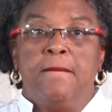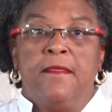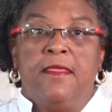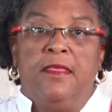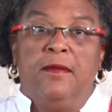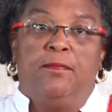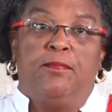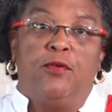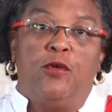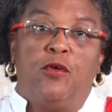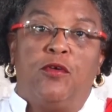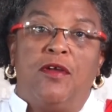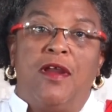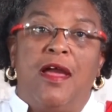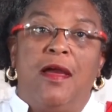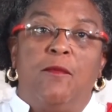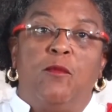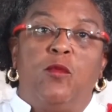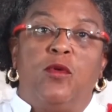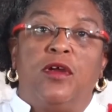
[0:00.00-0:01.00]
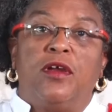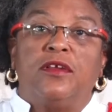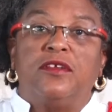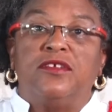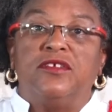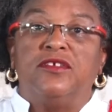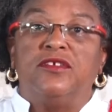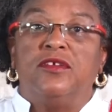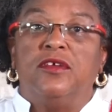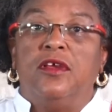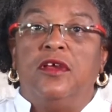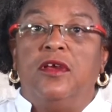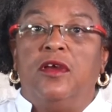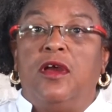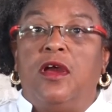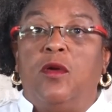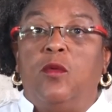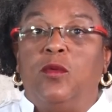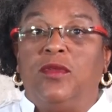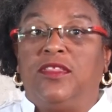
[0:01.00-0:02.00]
The program works
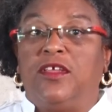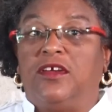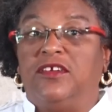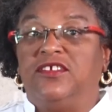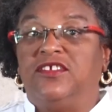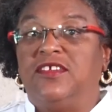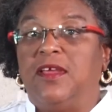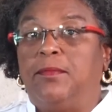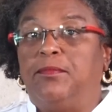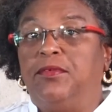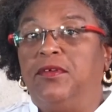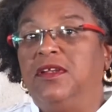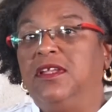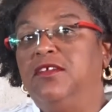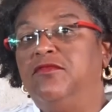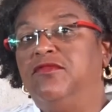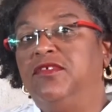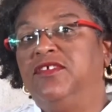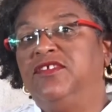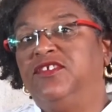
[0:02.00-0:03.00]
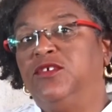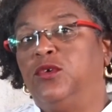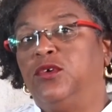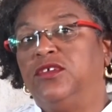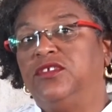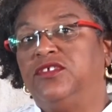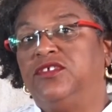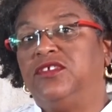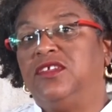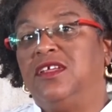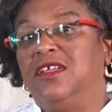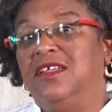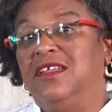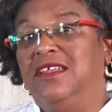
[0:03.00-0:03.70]
with our separately resourced